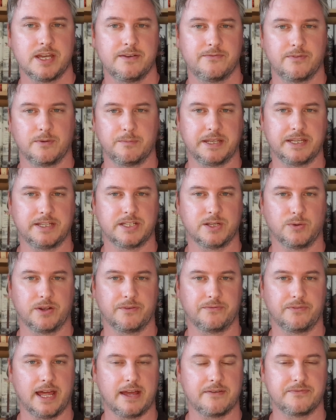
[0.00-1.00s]
for me to
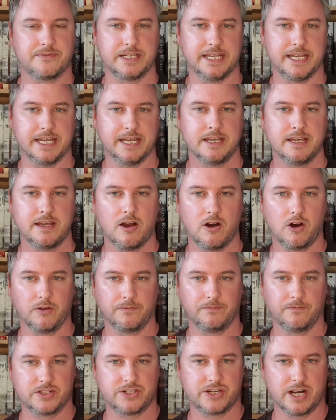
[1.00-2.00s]
have left it
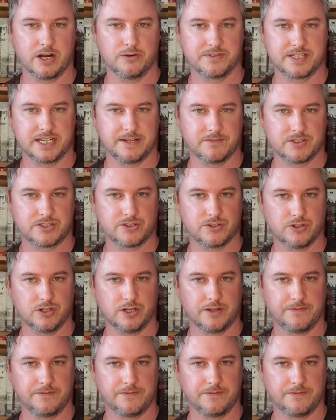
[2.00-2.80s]
on the shelves in the store,